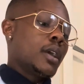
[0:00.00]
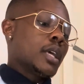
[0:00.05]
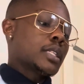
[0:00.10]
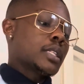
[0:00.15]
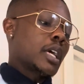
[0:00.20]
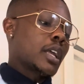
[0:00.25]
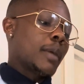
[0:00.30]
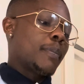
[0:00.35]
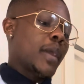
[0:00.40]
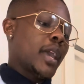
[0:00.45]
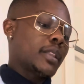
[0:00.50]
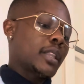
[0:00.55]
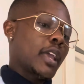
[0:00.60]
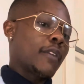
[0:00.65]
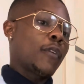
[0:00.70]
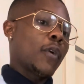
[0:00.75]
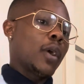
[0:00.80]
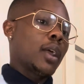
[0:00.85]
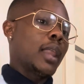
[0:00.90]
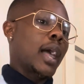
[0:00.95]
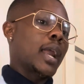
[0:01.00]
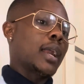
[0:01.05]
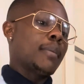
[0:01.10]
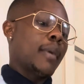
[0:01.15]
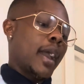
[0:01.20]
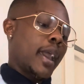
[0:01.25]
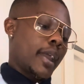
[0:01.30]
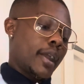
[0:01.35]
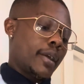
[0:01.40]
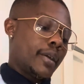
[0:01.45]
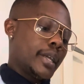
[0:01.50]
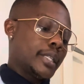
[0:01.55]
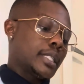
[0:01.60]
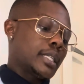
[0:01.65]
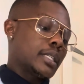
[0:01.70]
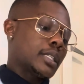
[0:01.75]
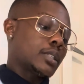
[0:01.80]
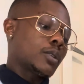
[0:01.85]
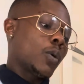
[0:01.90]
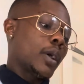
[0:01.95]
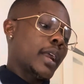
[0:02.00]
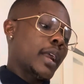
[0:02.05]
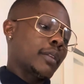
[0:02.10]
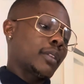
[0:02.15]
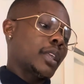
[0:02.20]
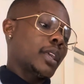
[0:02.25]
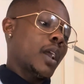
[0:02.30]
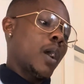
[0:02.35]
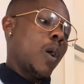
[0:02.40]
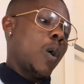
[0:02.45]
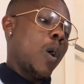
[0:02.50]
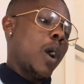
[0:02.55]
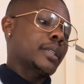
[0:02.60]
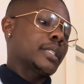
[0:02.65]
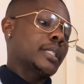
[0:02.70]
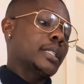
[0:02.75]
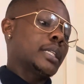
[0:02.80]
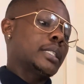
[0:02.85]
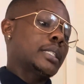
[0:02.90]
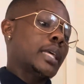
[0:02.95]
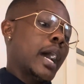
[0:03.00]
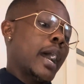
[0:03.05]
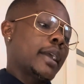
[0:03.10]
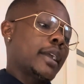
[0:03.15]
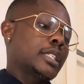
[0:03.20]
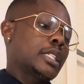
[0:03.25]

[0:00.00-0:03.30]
So the big thing for a lot of my Aries is going after your heart's desire,